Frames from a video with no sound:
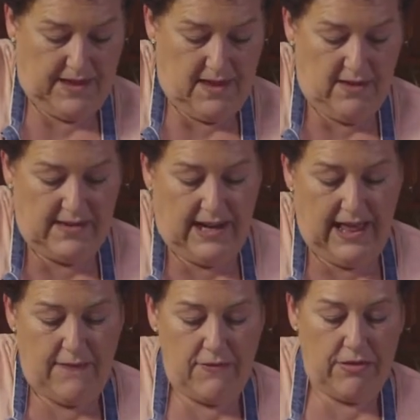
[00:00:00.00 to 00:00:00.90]
Until
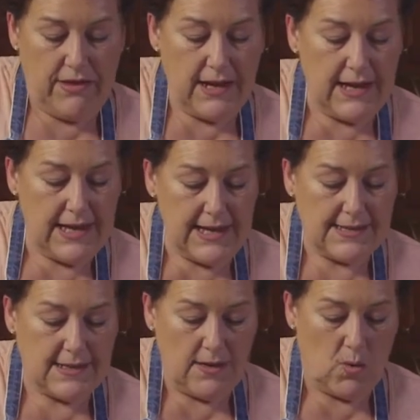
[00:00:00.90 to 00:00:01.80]
everything
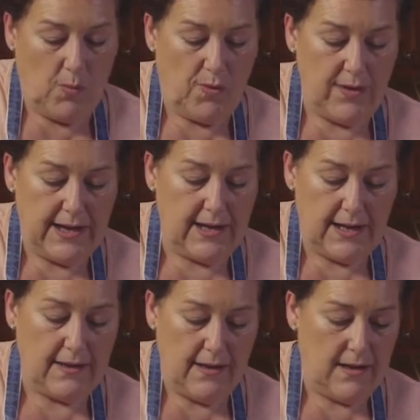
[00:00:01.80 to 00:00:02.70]
is
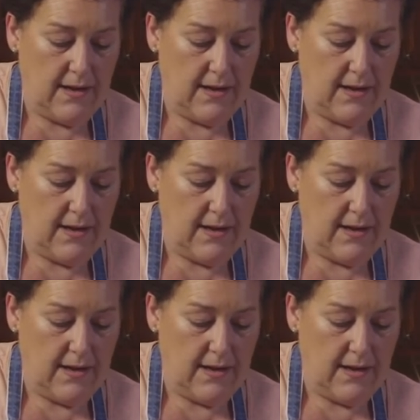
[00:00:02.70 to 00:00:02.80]
incorporated,